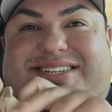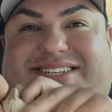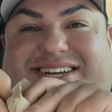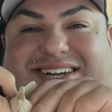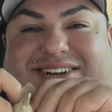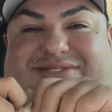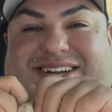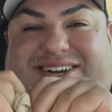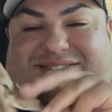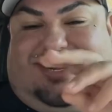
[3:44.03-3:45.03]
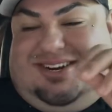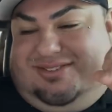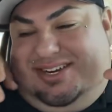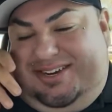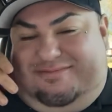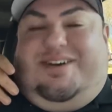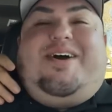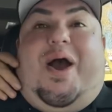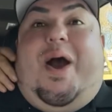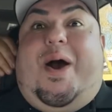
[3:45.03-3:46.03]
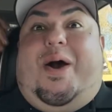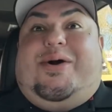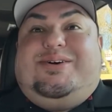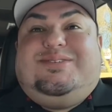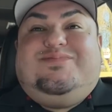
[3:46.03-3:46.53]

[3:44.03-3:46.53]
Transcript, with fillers: dunum, dunum, dunum, dunum.